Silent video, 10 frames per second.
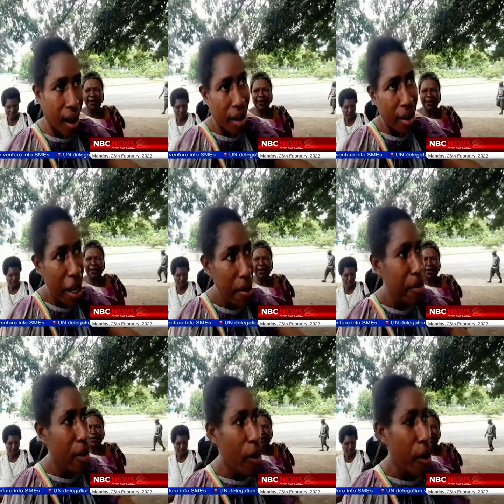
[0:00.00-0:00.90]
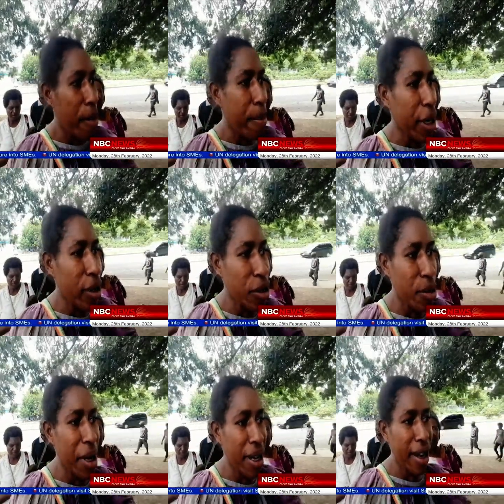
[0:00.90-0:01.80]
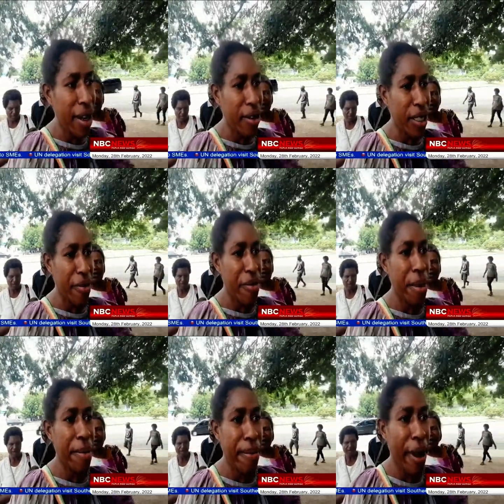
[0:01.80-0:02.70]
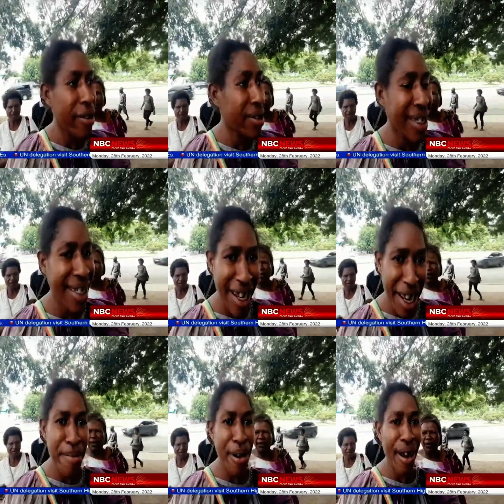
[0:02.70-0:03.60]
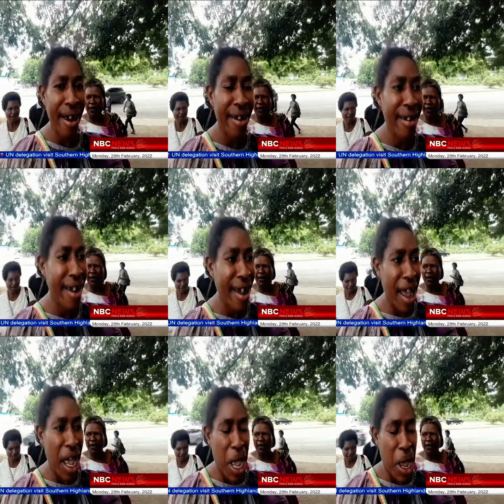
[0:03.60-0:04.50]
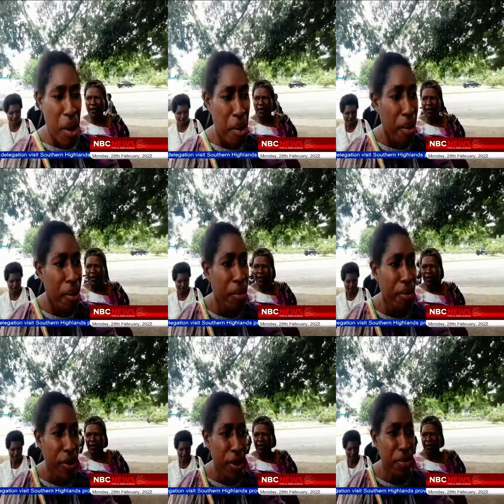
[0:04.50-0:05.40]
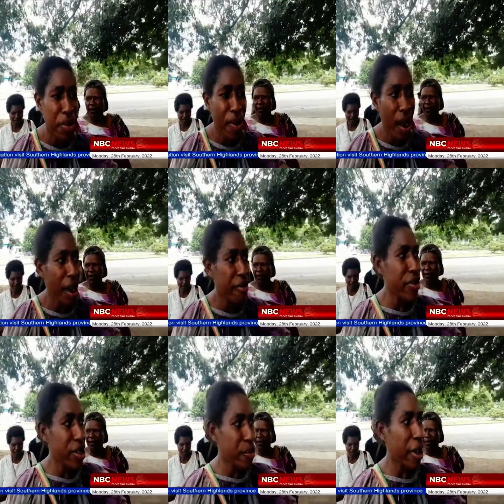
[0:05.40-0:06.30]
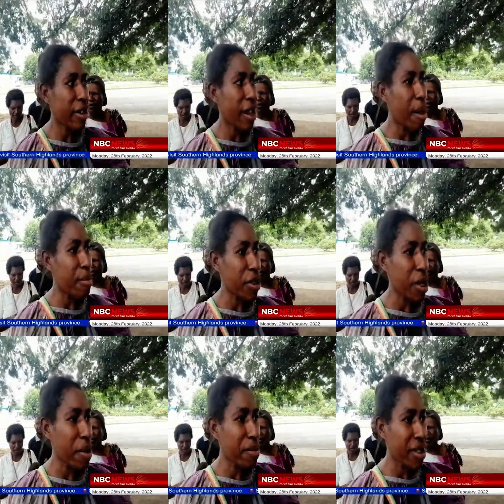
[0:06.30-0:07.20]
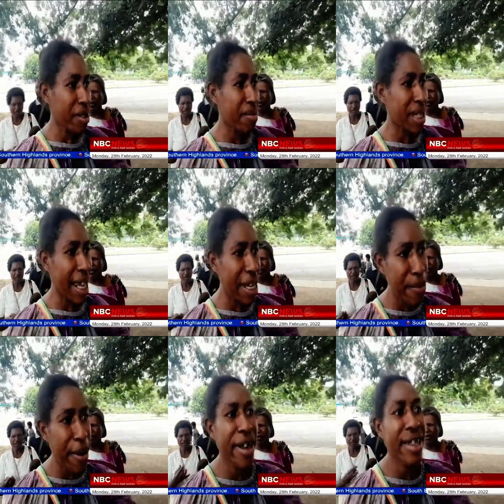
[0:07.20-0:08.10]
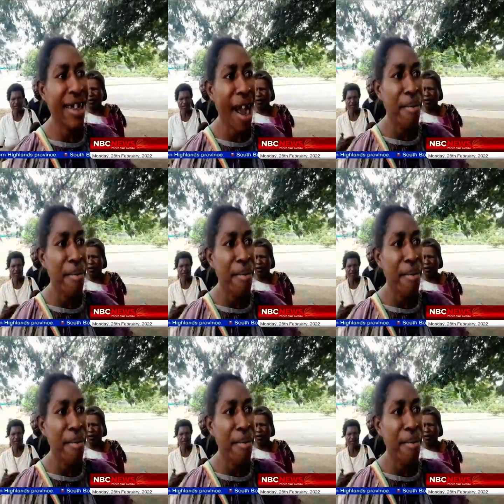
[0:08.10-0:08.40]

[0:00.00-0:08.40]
Diablo Michael Somare, as I remember Diablo again. So me blo got respect lem, as I'm kisim sila independence kam.